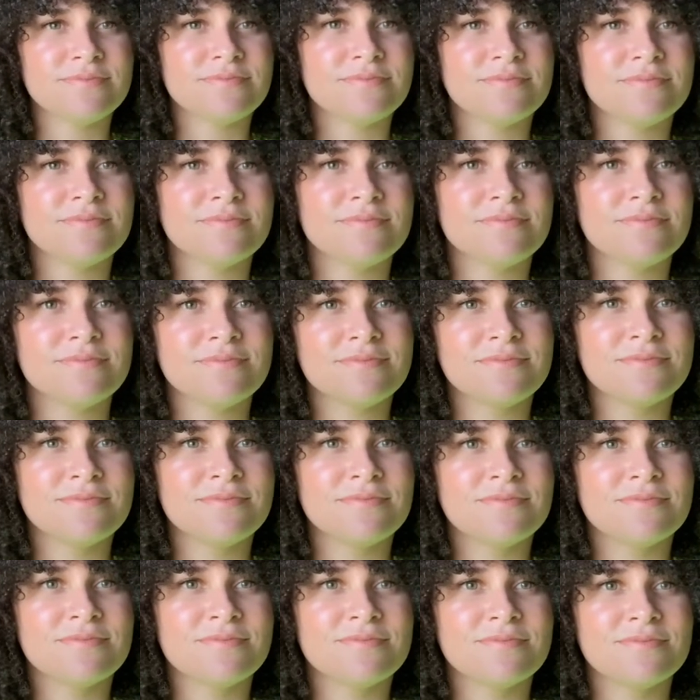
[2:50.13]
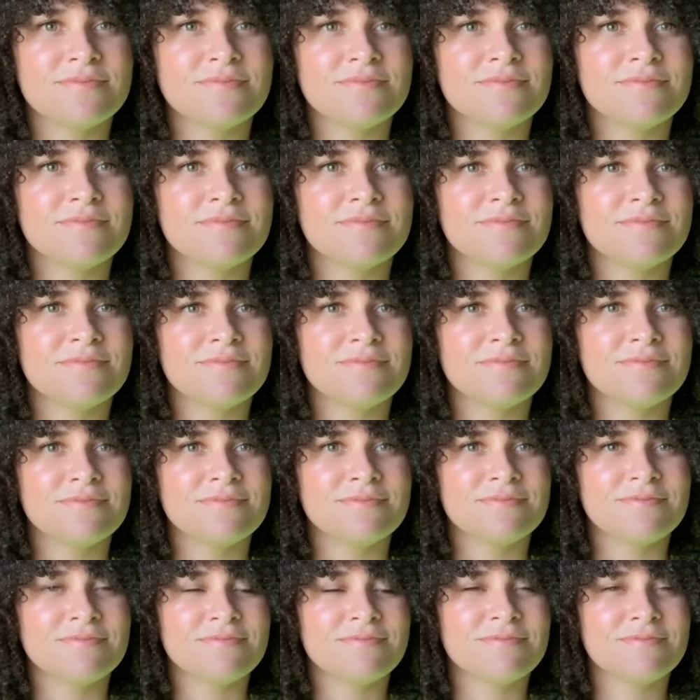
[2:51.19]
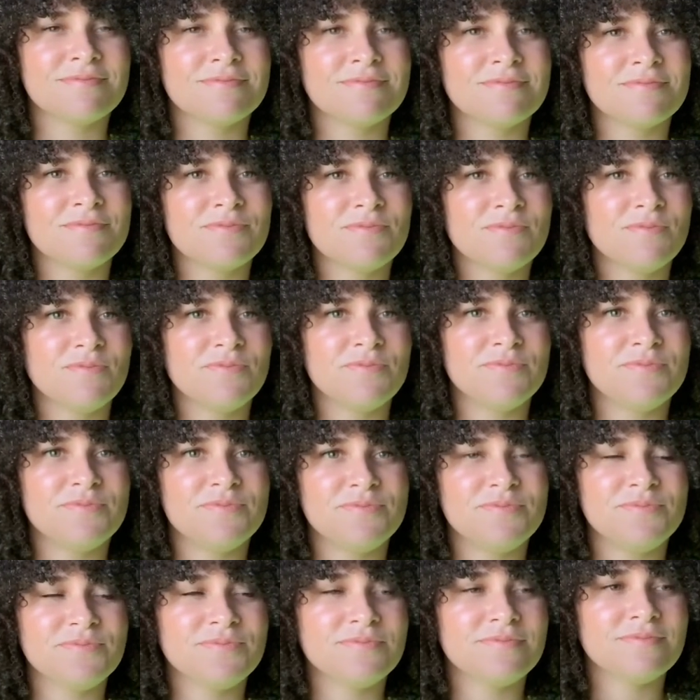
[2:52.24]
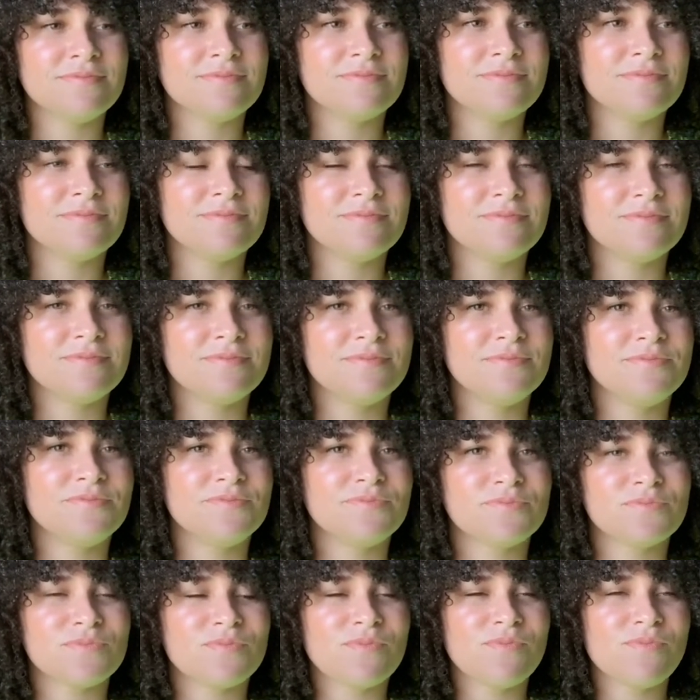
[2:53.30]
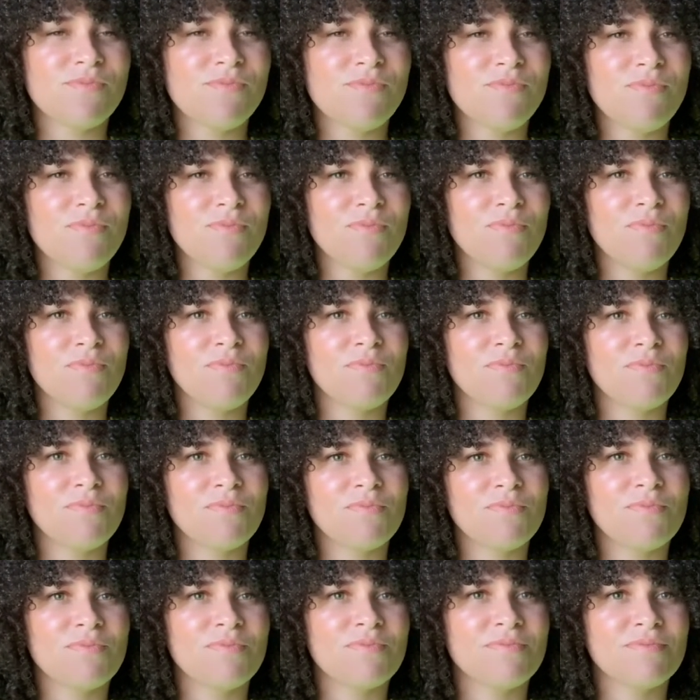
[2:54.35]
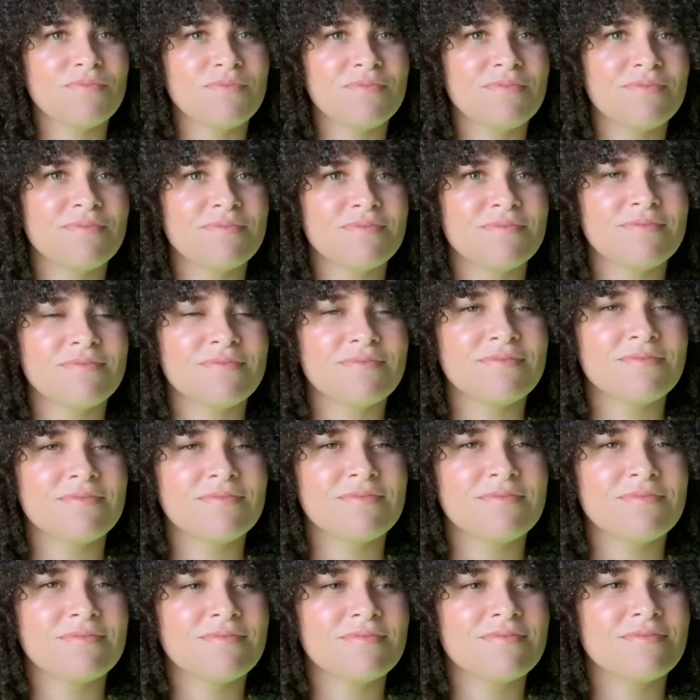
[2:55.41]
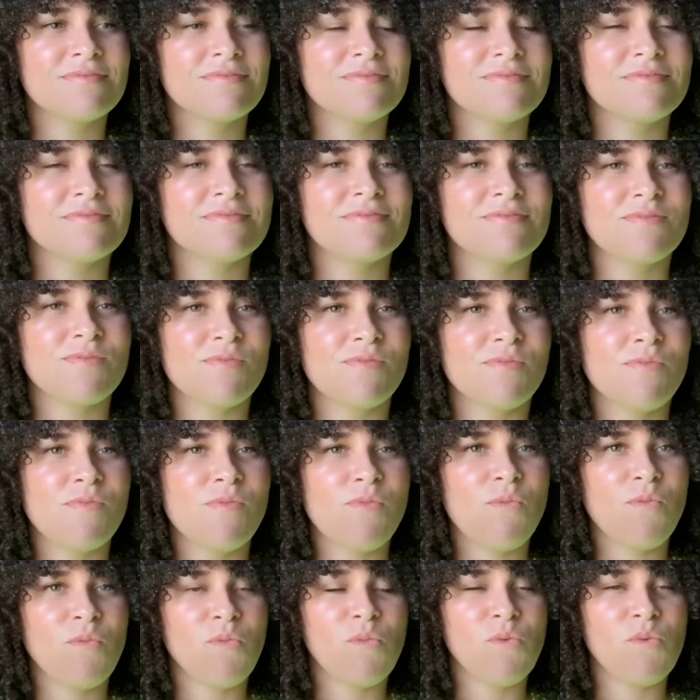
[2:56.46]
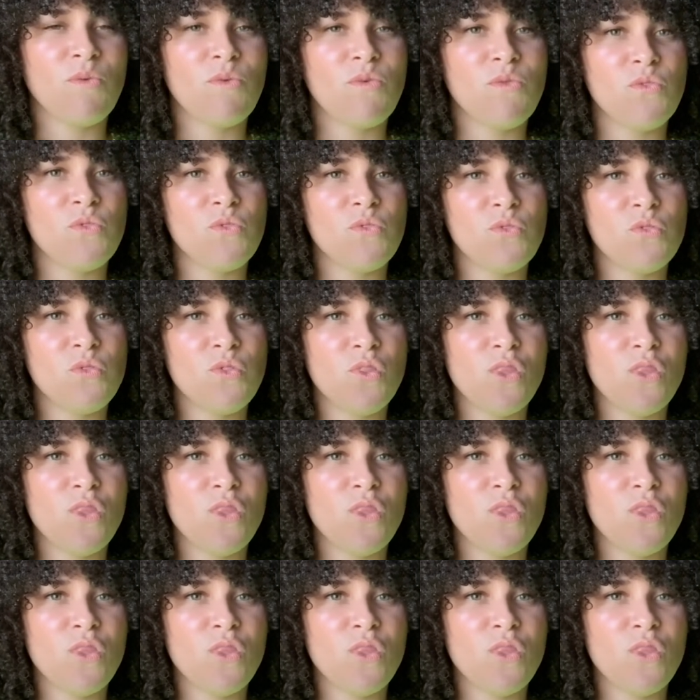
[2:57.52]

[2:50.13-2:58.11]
No words are spoken by the person on screen.